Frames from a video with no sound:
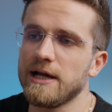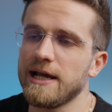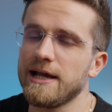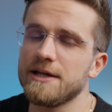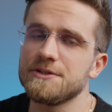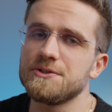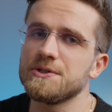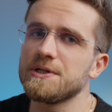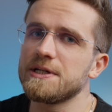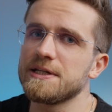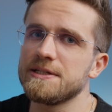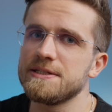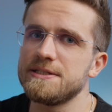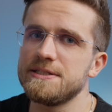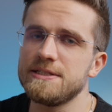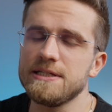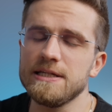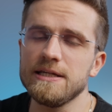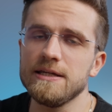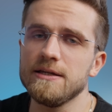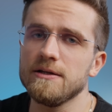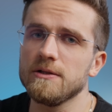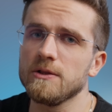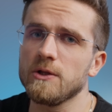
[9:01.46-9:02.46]
as you can
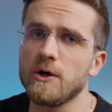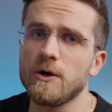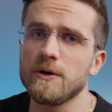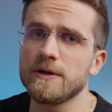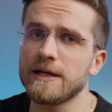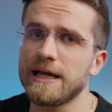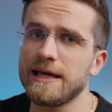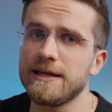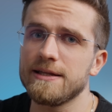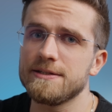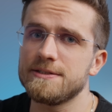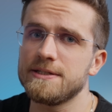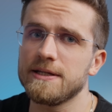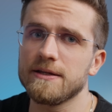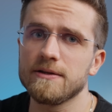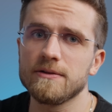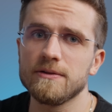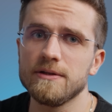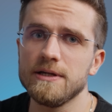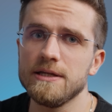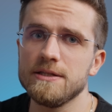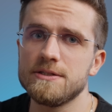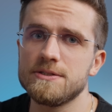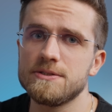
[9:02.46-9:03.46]
see, long
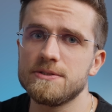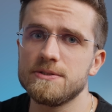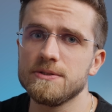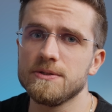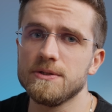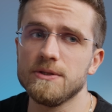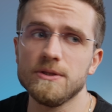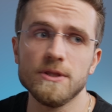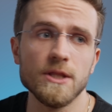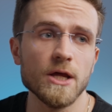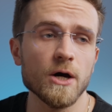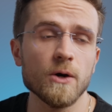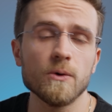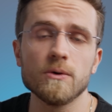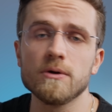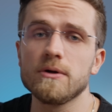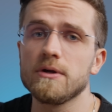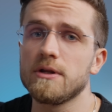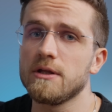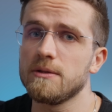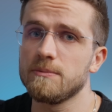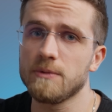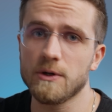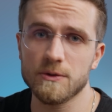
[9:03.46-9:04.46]
editing leads to no
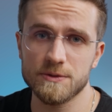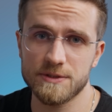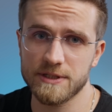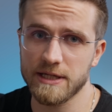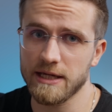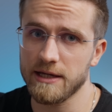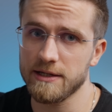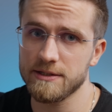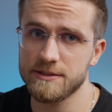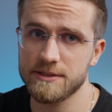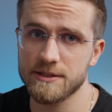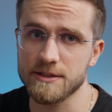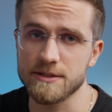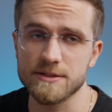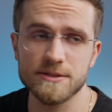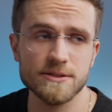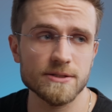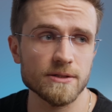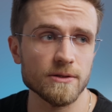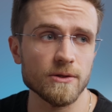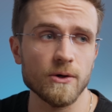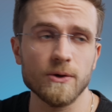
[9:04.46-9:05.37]
good in most cases.